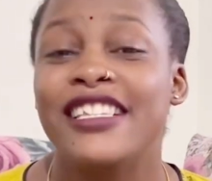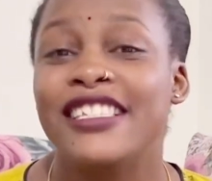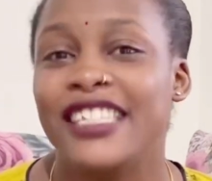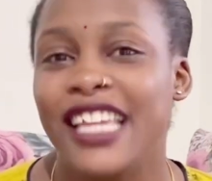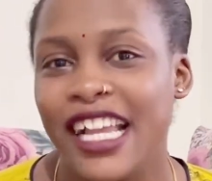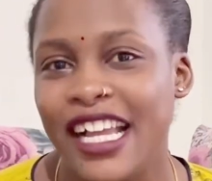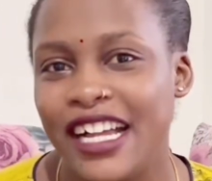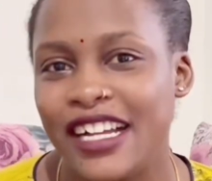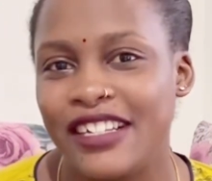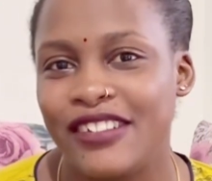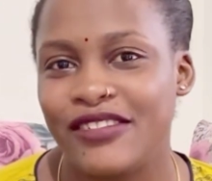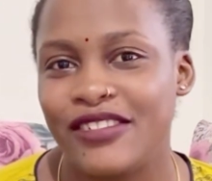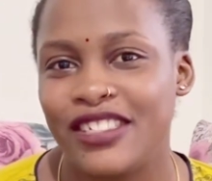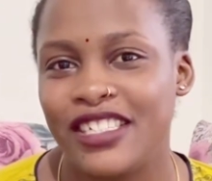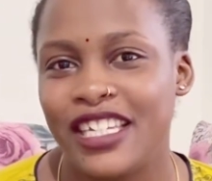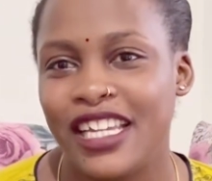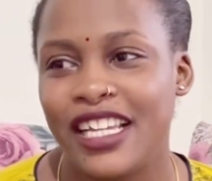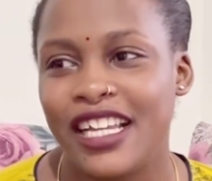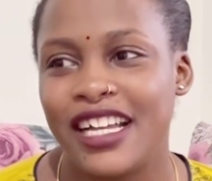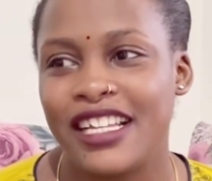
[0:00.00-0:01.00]

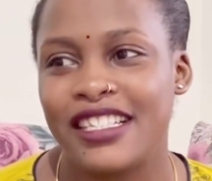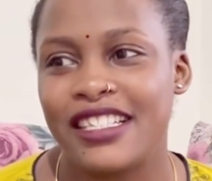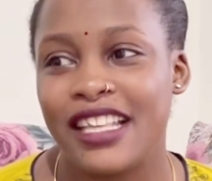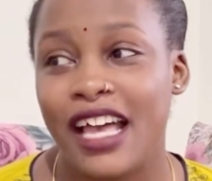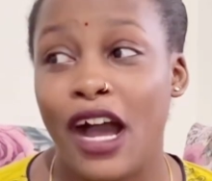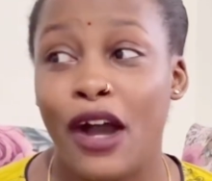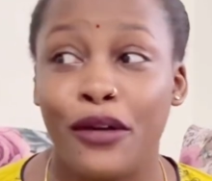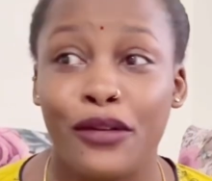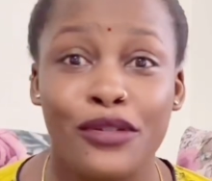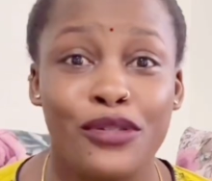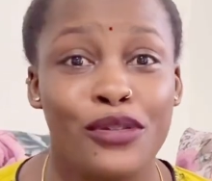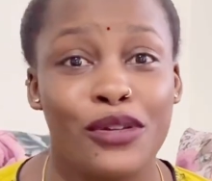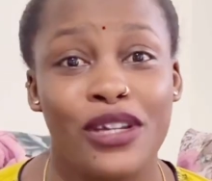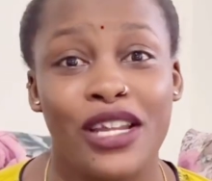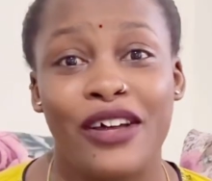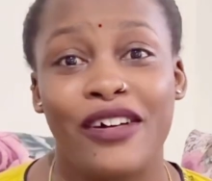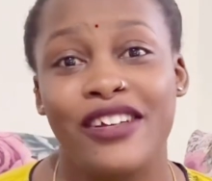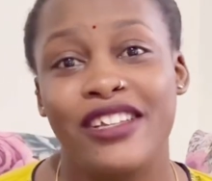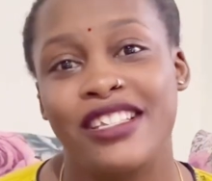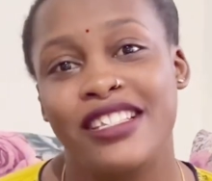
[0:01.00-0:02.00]
Check us out on
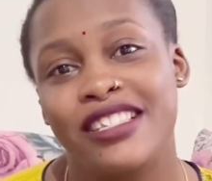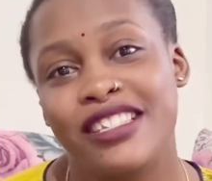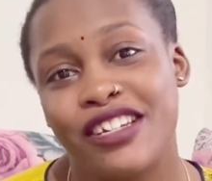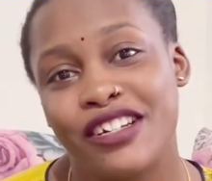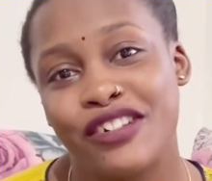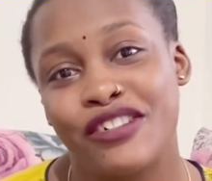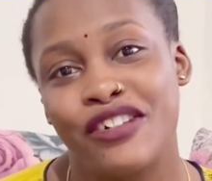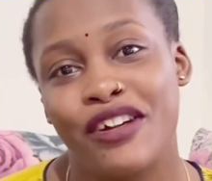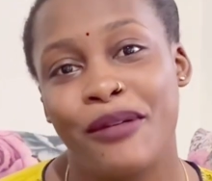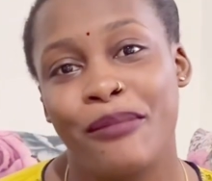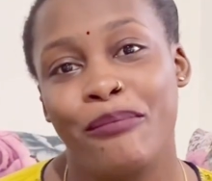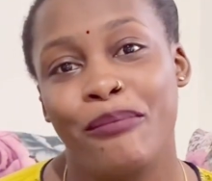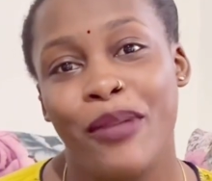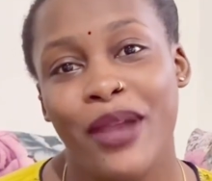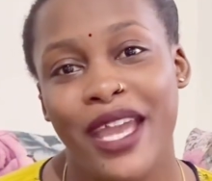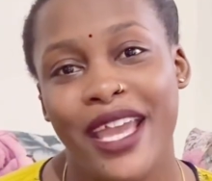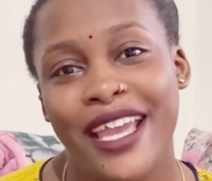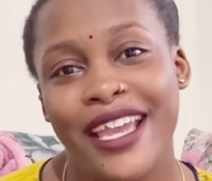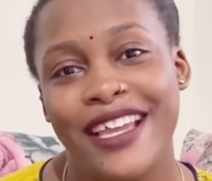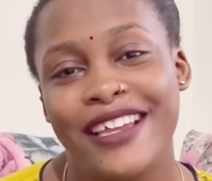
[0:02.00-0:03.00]
our Instagram
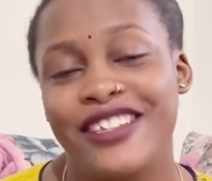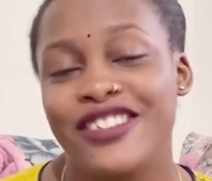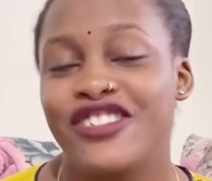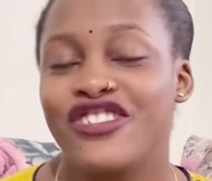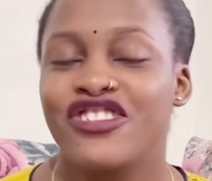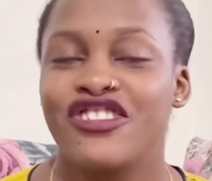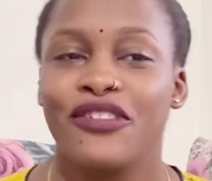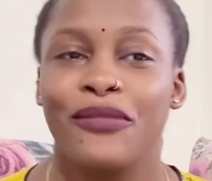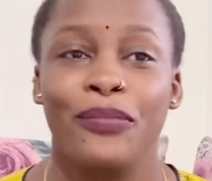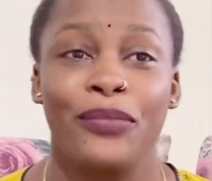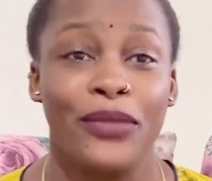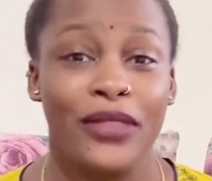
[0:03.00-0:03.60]
page,